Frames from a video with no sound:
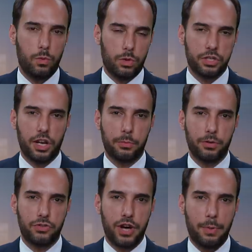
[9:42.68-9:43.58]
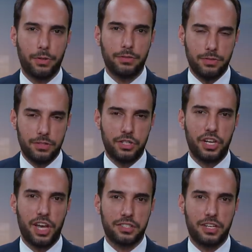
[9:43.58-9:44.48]
Once again, I'm Chris Chappell. See
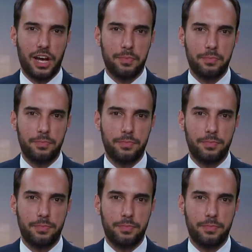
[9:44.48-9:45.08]
you next time.